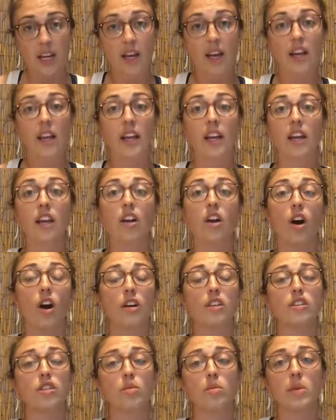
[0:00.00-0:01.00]
And it can
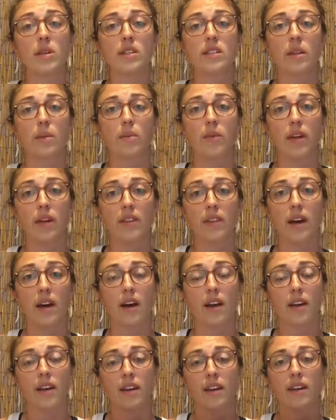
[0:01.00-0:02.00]
also be something
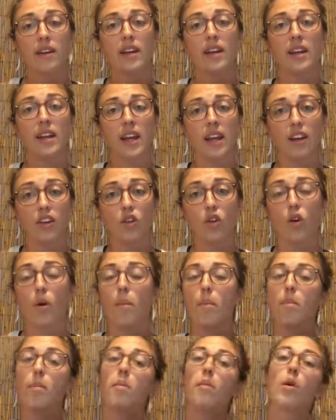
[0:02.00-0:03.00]
that can handle
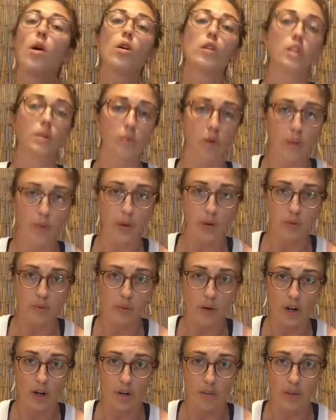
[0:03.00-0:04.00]
multiple
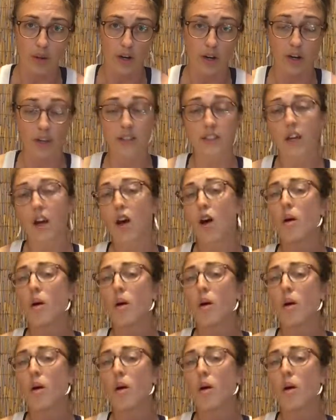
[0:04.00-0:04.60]
postpartum periods,